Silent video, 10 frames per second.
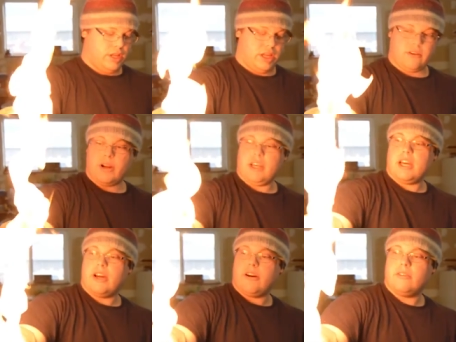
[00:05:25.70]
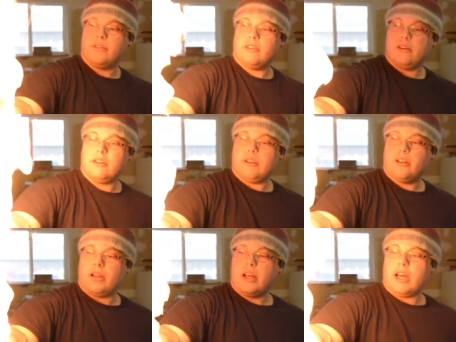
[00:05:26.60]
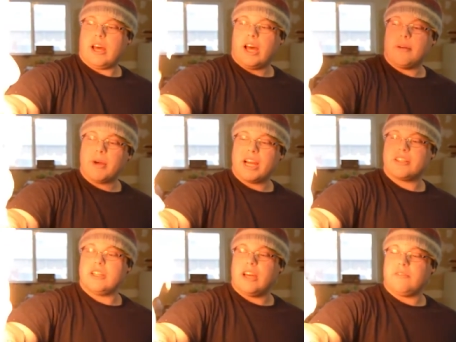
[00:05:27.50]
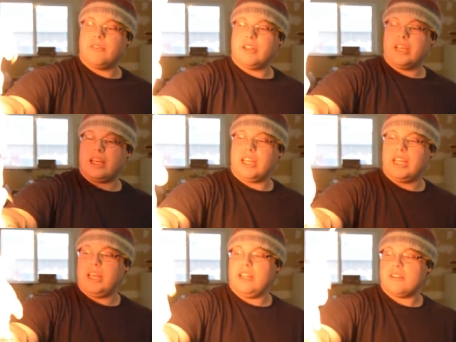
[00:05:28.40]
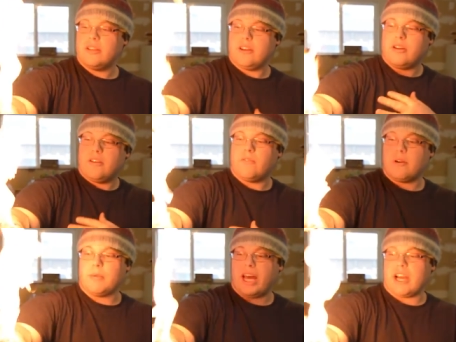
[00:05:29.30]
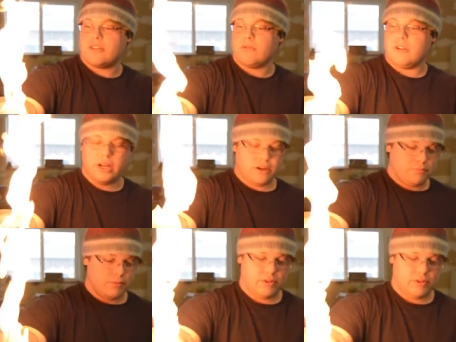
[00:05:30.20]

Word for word: And right now, I'm actually not feeling any heat from my actual arm